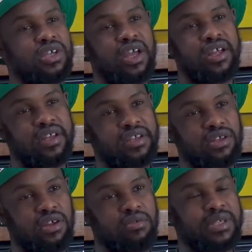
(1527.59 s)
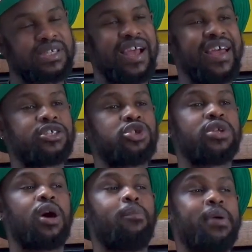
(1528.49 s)
And obviously I had to
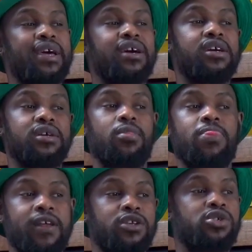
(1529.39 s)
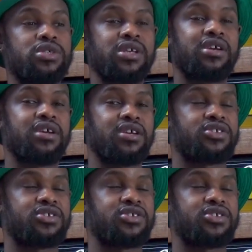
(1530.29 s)
now pick to say,